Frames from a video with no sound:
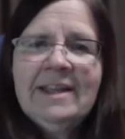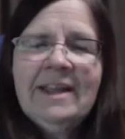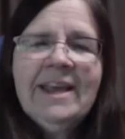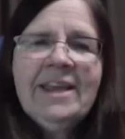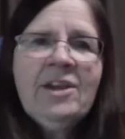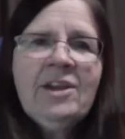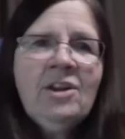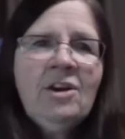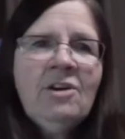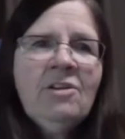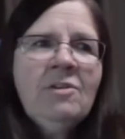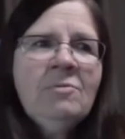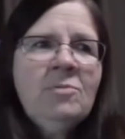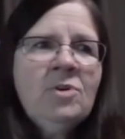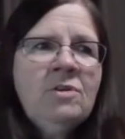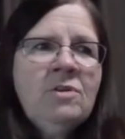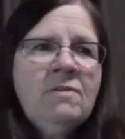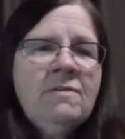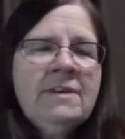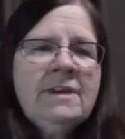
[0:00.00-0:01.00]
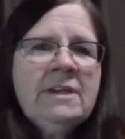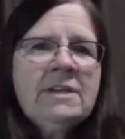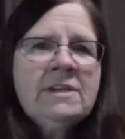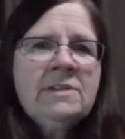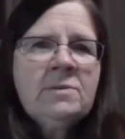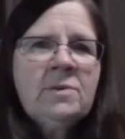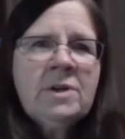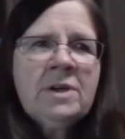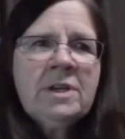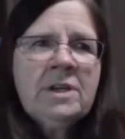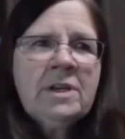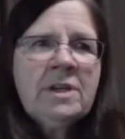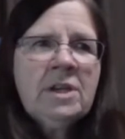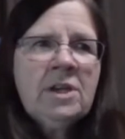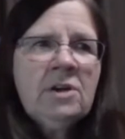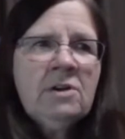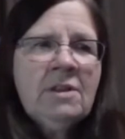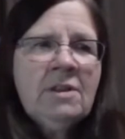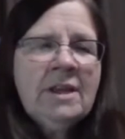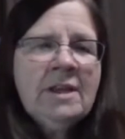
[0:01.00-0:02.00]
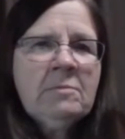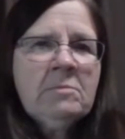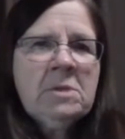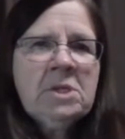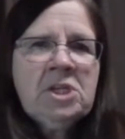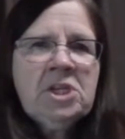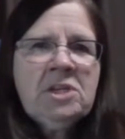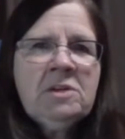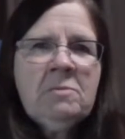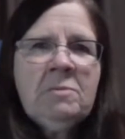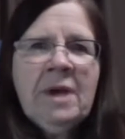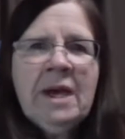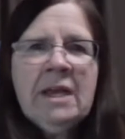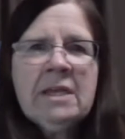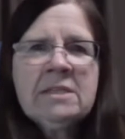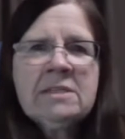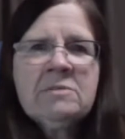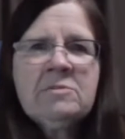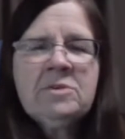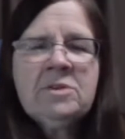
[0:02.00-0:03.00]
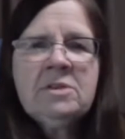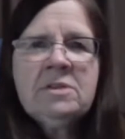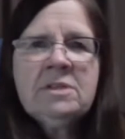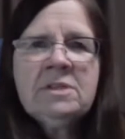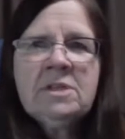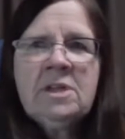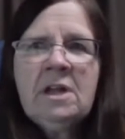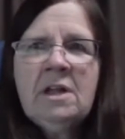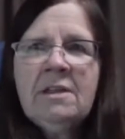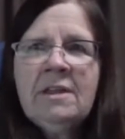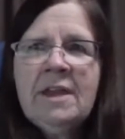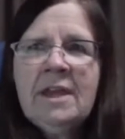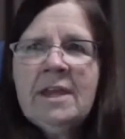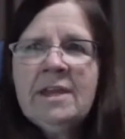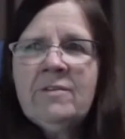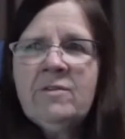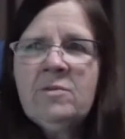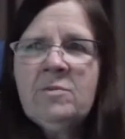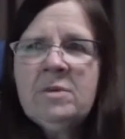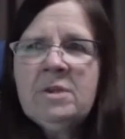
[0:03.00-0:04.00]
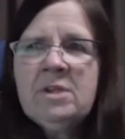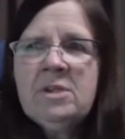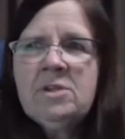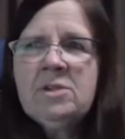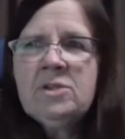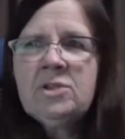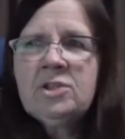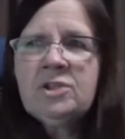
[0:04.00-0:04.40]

Like, the movies where, like Mission Impossibles and all that, and everybody's